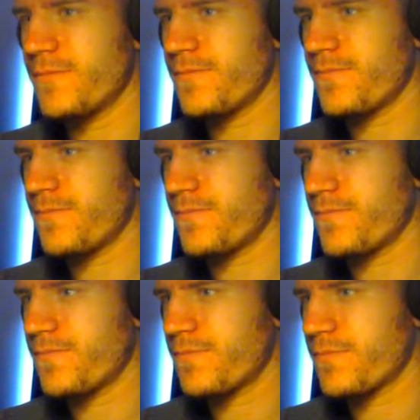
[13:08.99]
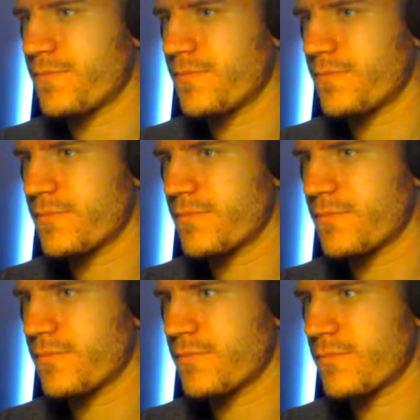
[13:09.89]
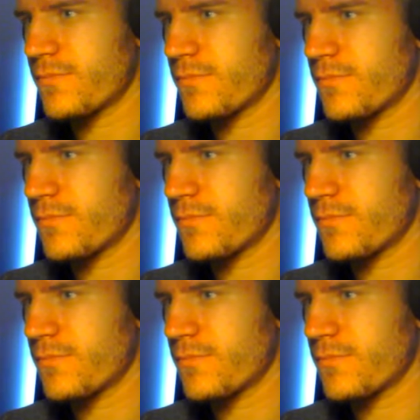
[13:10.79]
(no one is talking)